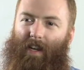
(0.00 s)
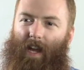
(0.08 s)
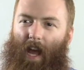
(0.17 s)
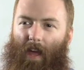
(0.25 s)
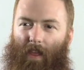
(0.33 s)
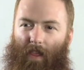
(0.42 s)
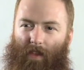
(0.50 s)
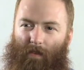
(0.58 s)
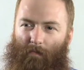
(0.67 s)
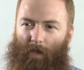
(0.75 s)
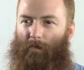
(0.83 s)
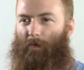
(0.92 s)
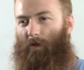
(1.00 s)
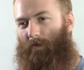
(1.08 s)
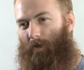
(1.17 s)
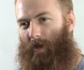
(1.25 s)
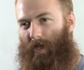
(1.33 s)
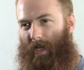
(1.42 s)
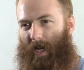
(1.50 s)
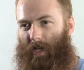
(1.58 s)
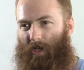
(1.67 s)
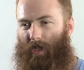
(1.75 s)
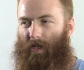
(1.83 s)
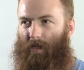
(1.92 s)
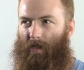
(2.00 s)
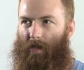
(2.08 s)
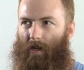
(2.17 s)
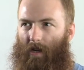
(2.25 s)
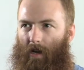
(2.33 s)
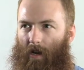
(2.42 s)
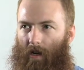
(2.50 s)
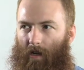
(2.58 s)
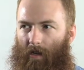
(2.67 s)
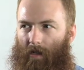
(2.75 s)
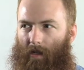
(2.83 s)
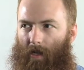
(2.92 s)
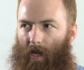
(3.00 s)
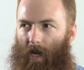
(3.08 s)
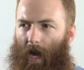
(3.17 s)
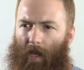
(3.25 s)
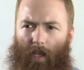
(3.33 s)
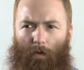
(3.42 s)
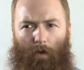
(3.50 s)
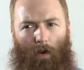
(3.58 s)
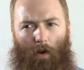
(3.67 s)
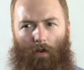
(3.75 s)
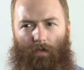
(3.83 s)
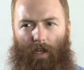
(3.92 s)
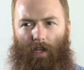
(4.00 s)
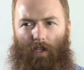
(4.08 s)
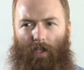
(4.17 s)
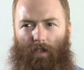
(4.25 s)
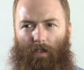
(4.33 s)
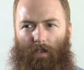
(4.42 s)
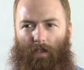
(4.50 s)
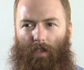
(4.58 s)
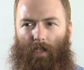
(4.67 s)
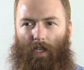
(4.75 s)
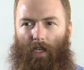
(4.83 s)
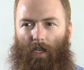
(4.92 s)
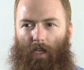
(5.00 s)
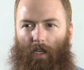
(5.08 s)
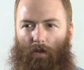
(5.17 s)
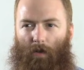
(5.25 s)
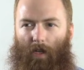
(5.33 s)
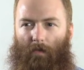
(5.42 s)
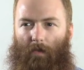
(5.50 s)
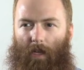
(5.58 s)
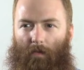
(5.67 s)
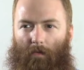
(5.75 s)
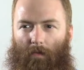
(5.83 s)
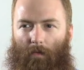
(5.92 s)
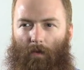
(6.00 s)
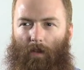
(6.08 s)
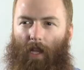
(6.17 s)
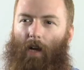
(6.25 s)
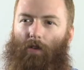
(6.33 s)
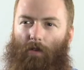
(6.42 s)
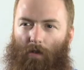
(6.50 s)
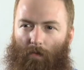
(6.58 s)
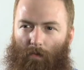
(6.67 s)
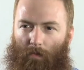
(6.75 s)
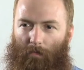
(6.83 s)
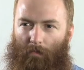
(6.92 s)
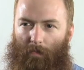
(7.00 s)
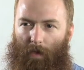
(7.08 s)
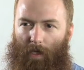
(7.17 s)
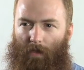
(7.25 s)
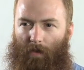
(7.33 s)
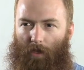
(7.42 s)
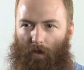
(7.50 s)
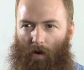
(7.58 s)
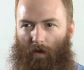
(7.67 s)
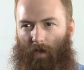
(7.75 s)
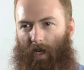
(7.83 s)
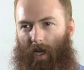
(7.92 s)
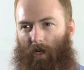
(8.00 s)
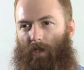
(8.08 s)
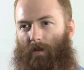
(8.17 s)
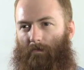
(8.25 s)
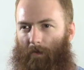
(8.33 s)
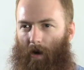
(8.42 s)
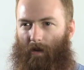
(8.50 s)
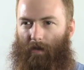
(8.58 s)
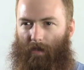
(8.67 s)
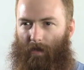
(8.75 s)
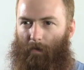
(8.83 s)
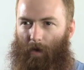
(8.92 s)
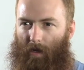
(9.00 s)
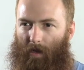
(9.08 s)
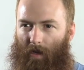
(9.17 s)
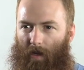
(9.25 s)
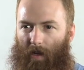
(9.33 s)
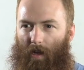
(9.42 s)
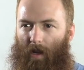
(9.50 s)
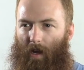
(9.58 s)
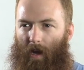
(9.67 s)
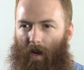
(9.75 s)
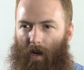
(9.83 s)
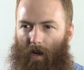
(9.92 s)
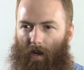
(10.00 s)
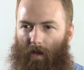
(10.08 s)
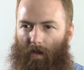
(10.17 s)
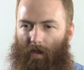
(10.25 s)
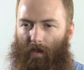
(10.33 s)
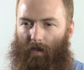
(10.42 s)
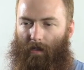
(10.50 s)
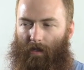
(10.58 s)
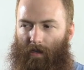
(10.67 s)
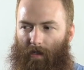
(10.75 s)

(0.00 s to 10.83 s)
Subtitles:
and it's a beautiful connection. And like with all fetishes, it allows you to build a stronger connection and bond to someone. And